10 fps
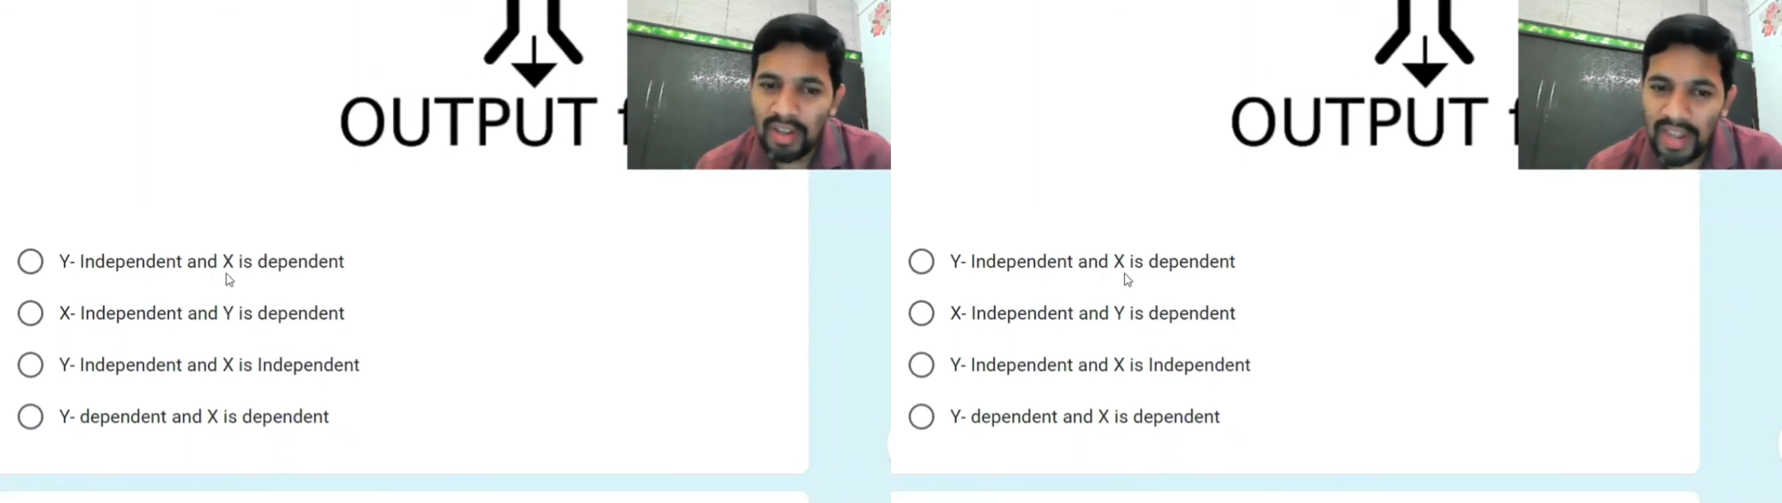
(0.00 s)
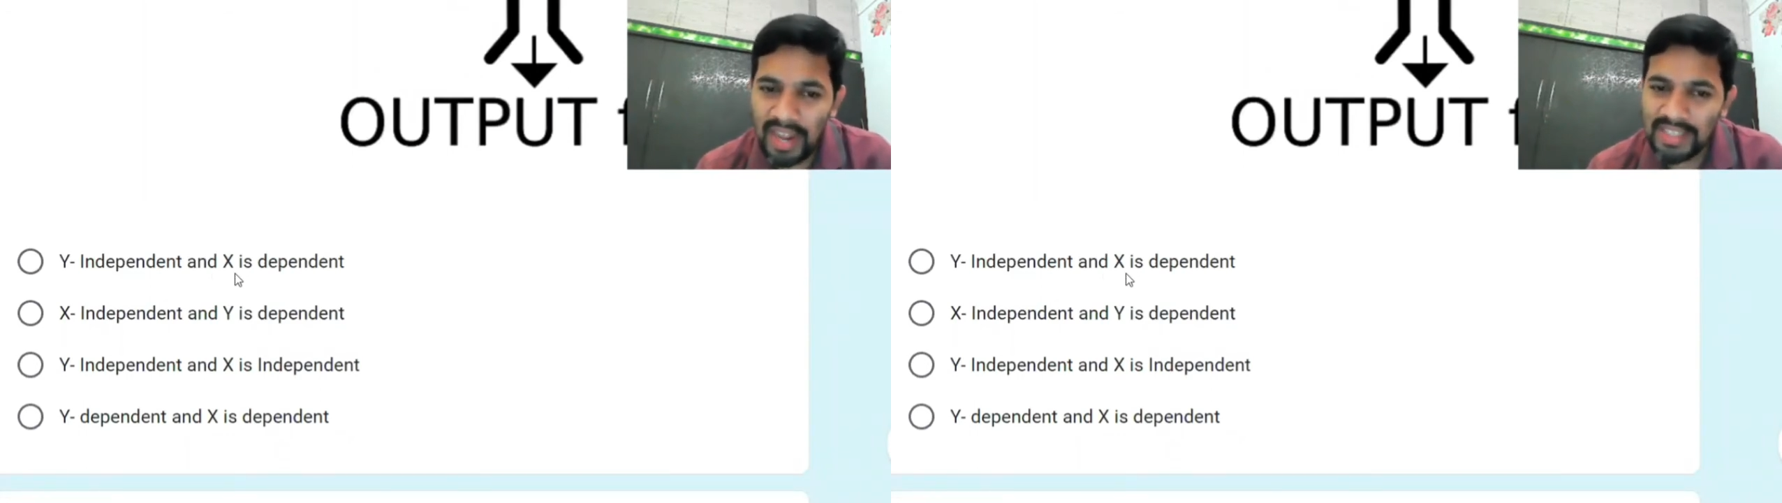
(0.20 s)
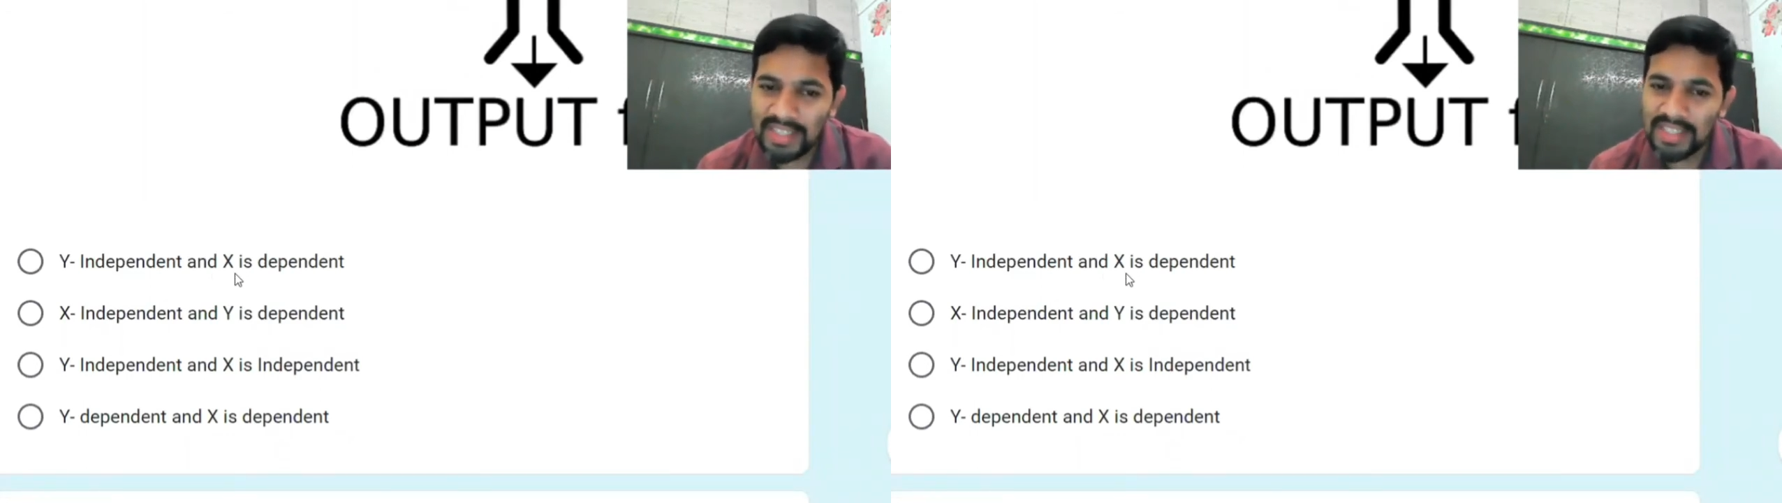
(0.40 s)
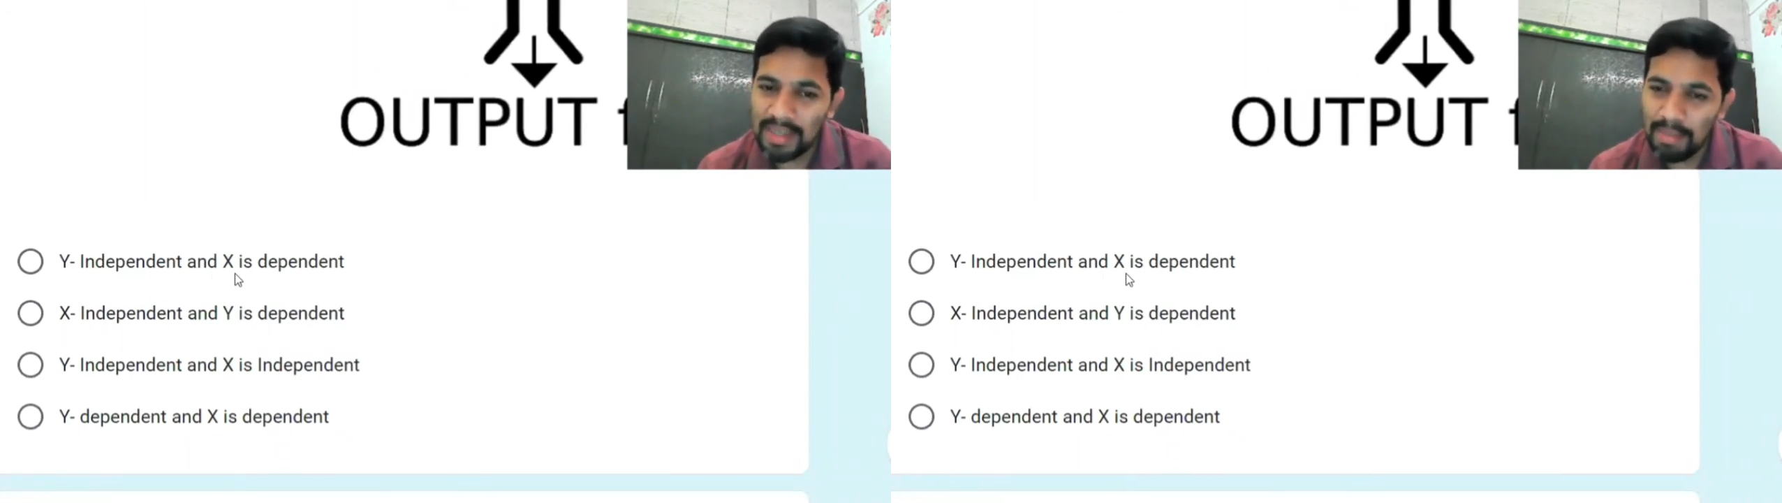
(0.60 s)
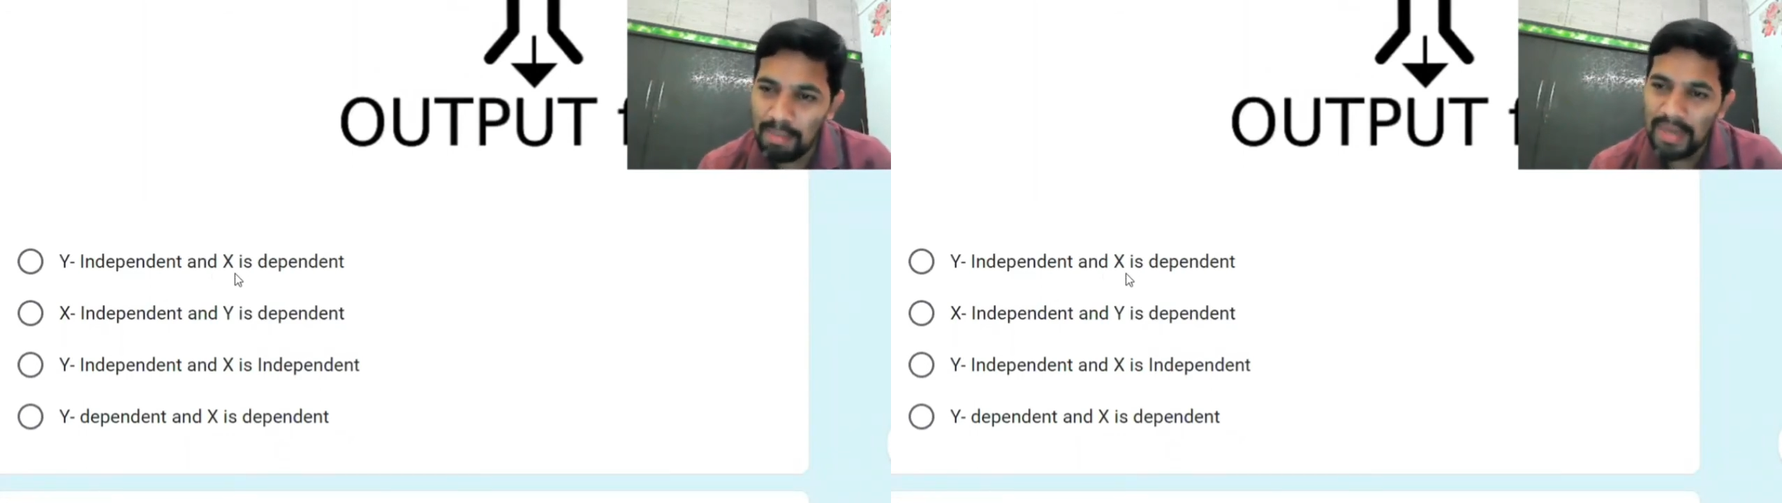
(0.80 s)
X is
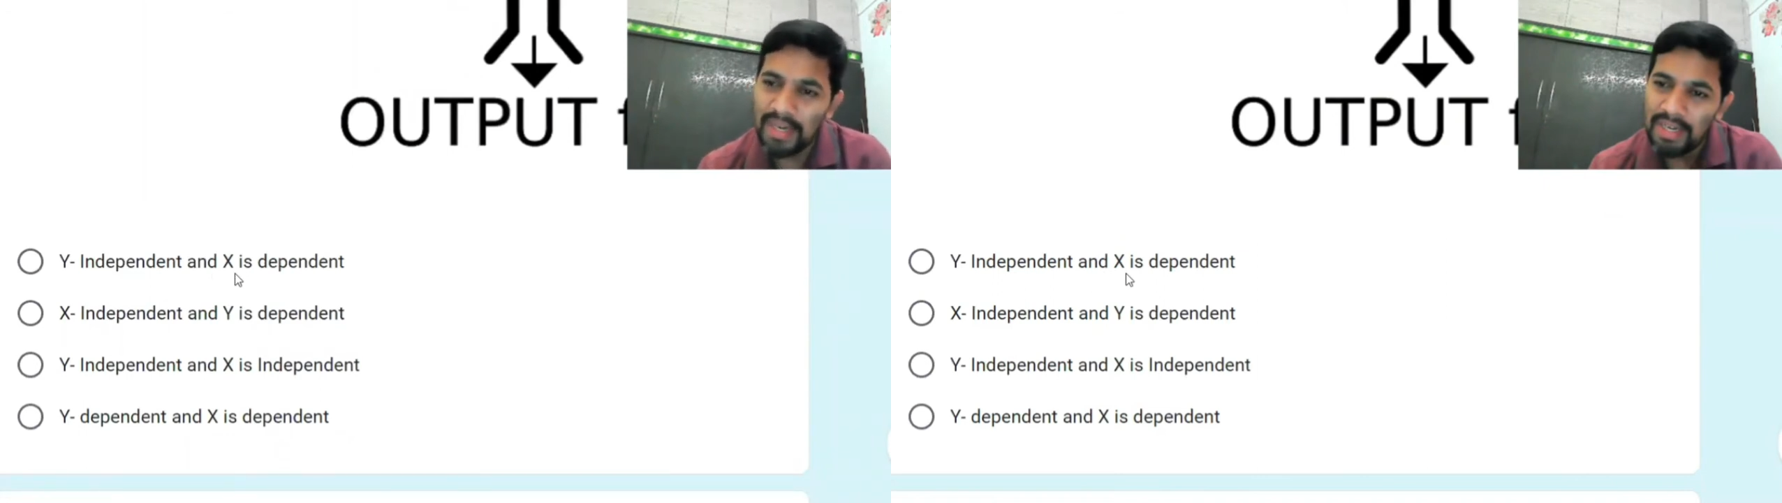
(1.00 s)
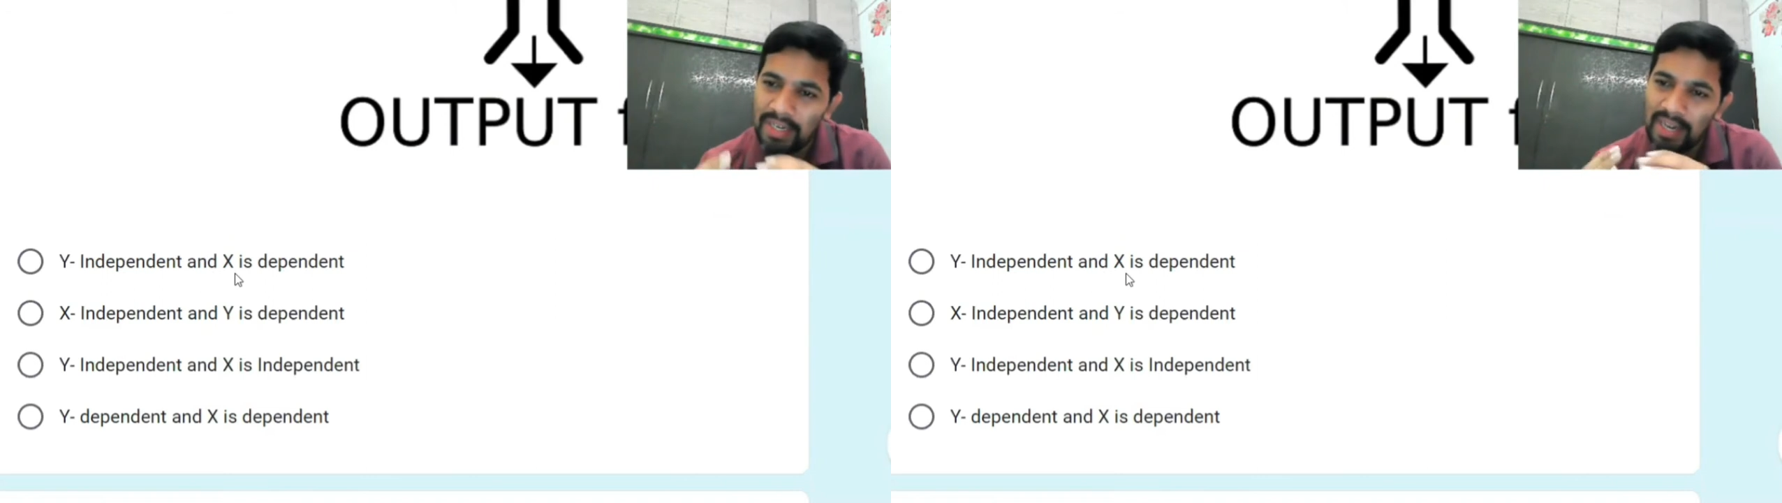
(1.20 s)
dependent,